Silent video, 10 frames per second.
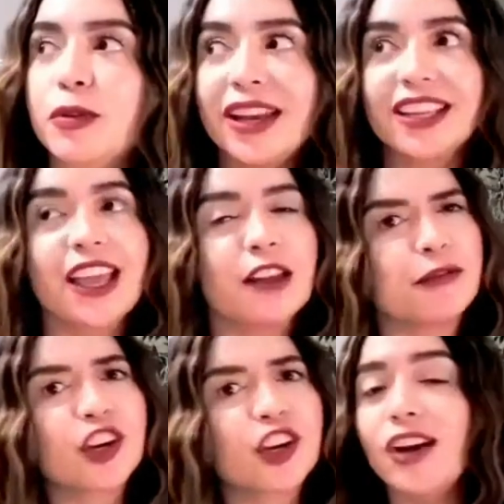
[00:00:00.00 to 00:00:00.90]
And again,
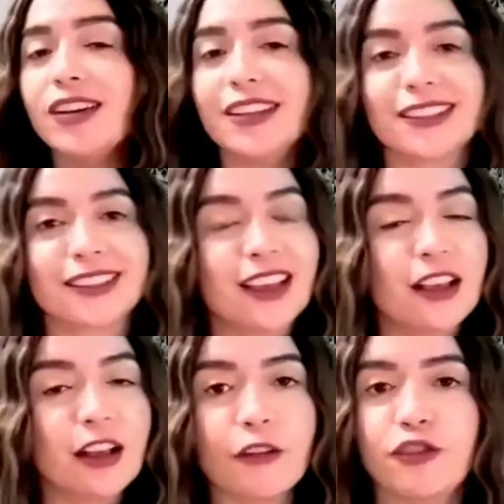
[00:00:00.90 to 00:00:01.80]
regardless
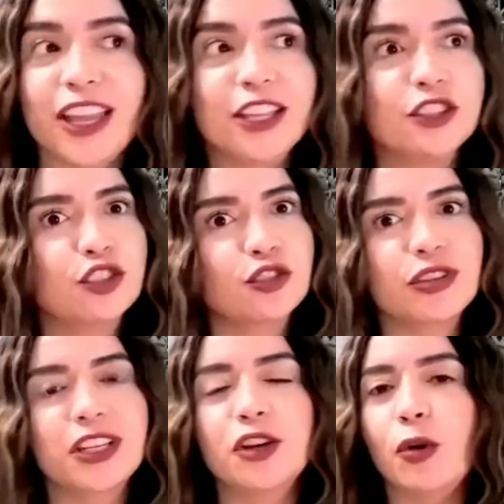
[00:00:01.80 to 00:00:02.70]
of your
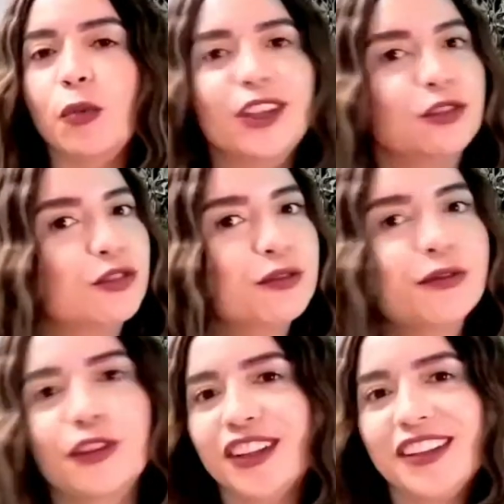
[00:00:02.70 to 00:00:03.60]
industry or what you do
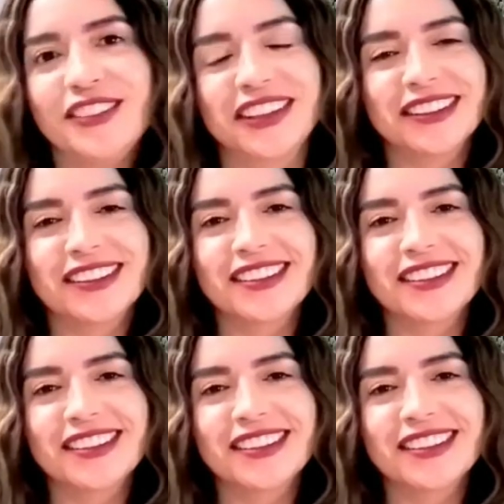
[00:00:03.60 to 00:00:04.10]
for a living.